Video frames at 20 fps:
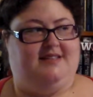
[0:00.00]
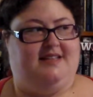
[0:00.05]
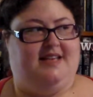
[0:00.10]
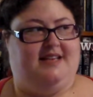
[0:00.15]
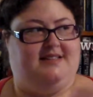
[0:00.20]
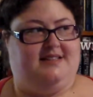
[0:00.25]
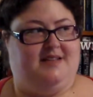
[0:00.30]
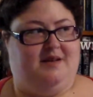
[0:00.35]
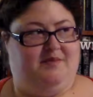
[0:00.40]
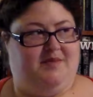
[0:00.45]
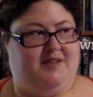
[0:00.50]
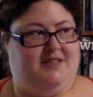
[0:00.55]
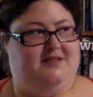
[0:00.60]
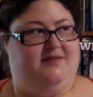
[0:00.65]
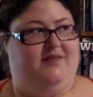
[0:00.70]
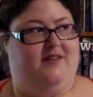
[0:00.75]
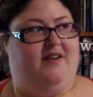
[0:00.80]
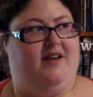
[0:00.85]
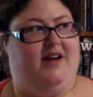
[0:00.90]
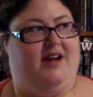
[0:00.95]
sets up
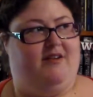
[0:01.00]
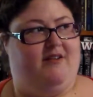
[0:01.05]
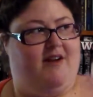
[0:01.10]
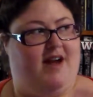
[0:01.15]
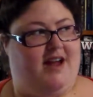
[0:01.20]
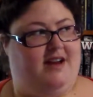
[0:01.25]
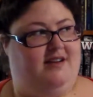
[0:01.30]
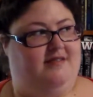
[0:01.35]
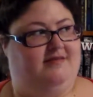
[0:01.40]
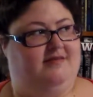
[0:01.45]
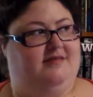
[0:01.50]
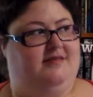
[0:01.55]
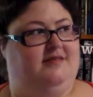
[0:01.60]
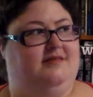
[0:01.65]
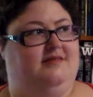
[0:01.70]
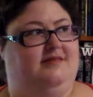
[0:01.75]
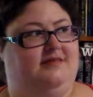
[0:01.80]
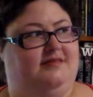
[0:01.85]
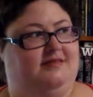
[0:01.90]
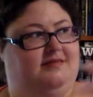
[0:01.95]
this very great
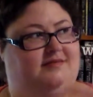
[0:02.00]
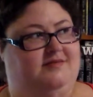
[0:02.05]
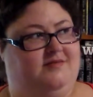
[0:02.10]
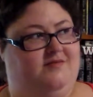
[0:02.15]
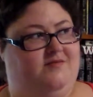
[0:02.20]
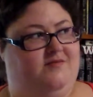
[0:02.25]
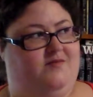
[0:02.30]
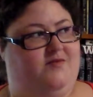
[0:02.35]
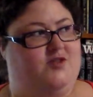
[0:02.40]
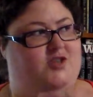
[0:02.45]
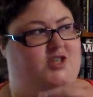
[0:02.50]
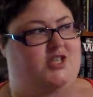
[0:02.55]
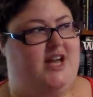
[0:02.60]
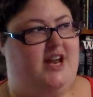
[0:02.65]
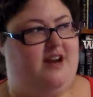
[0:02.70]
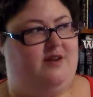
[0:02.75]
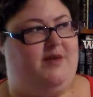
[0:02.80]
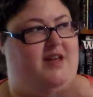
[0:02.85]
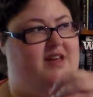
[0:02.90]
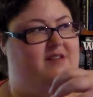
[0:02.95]

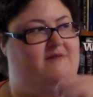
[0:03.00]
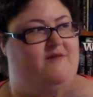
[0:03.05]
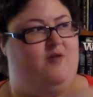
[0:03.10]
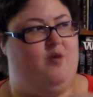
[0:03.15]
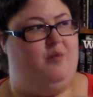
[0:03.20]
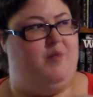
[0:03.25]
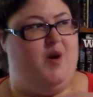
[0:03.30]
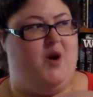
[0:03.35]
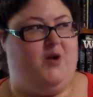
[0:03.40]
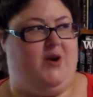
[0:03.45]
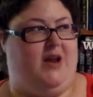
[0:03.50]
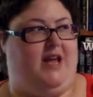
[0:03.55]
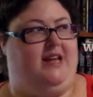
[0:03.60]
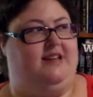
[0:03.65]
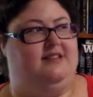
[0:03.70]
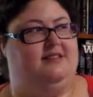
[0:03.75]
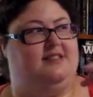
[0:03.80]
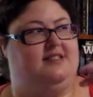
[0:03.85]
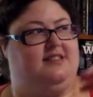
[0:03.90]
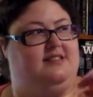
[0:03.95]
foreshadowing and
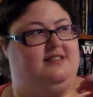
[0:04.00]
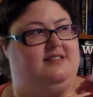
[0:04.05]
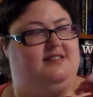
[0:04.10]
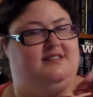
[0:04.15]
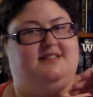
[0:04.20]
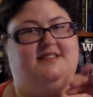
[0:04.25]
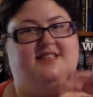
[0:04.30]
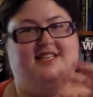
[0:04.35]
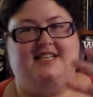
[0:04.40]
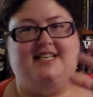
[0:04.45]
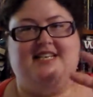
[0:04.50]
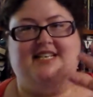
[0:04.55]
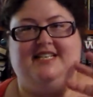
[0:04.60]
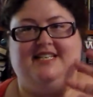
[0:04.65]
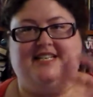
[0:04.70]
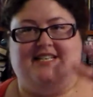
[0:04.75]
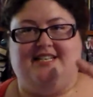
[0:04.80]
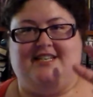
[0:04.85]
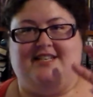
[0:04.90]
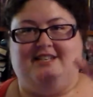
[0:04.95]
foreboding. It's just,
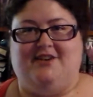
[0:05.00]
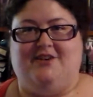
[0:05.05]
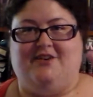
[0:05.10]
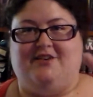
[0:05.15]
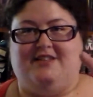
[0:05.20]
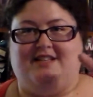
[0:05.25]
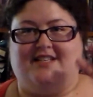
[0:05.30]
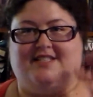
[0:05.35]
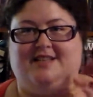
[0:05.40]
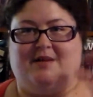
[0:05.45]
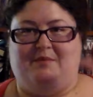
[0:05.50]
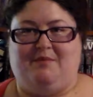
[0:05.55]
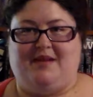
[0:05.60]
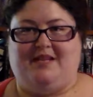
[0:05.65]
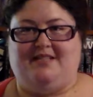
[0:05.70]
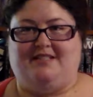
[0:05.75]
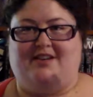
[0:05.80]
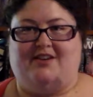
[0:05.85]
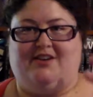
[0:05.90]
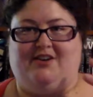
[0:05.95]
you know that
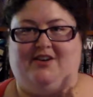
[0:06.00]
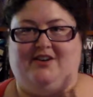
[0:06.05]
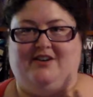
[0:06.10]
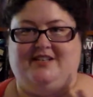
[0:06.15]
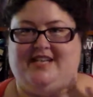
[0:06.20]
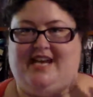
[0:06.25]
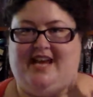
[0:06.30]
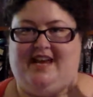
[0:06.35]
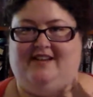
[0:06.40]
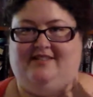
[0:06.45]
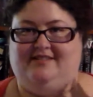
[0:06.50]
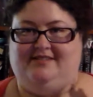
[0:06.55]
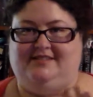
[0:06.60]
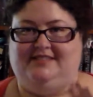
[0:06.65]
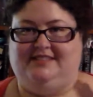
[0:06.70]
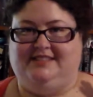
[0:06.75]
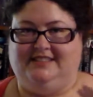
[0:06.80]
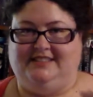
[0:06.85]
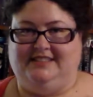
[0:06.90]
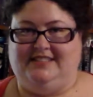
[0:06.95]
something's going to go down.
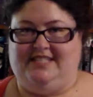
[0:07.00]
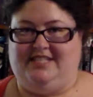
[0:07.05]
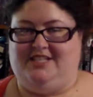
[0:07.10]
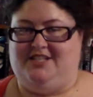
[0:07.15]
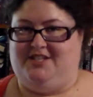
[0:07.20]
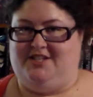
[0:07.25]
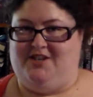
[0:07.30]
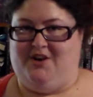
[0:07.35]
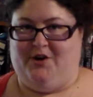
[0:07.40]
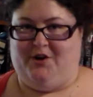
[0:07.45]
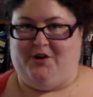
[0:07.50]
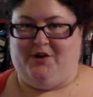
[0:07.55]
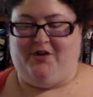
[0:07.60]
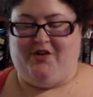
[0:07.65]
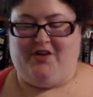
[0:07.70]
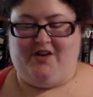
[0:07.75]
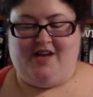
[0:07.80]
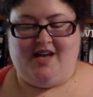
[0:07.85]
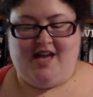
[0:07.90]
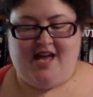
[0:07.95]
You just know.
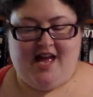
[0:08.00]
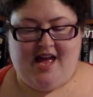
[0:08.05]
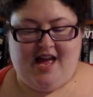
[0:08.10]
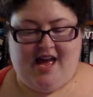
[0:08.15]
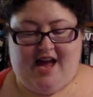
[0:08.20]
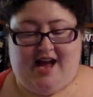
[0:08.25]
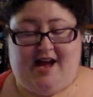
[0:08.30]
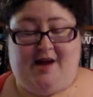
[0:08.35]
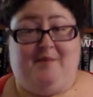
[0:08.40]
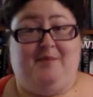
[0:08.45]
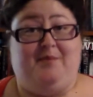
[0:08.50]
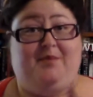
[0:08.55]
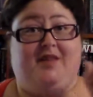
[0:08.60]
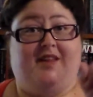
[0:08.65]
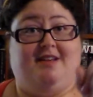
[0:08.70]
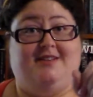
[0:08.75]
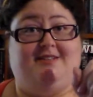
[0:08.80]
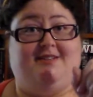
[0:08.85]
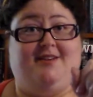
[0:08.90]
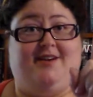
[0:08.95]

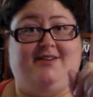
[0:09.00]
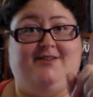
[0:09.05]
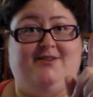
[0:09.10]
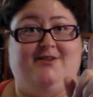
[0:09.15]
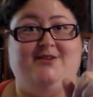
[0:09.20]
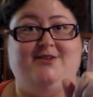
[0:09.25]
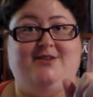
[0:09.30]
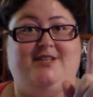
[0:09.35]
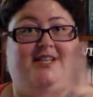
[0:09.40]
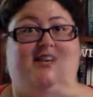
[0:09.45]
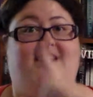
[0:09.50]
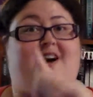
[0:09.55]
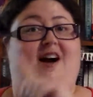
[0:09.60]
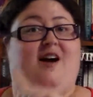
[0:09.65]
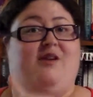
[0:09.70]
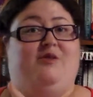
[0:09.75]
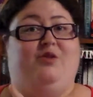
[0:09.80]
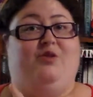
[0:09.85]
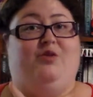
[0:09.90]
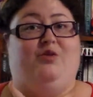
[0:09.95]
Side note,
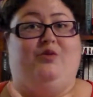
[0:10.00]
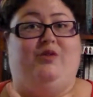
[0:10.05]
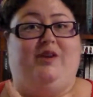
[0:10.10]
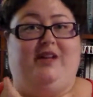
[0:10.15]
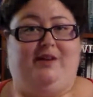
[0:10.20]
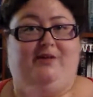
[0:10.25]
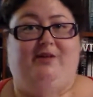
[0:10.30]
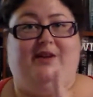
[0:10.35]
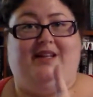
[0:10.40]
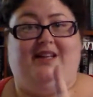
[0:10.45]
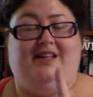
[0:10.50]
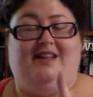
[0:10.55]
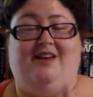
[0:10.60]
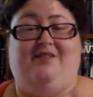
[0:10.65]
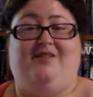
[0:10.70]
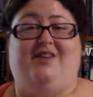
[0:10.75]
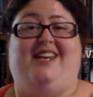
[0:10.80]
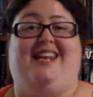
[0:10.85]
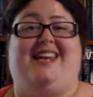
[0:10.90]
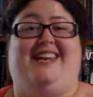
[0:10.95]
I would really, really
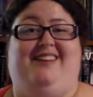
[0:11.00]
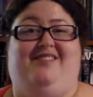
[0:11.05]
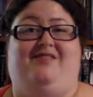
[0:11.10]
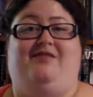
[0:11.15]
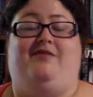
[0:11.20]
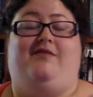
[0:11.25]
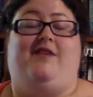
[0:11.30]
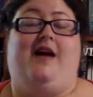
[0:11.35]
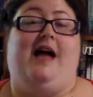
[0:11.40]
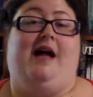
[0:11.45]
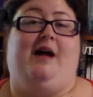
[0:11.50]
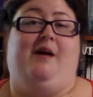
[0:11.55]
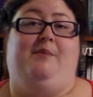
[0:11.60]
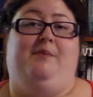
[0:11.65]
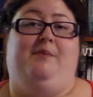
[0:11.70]
love it if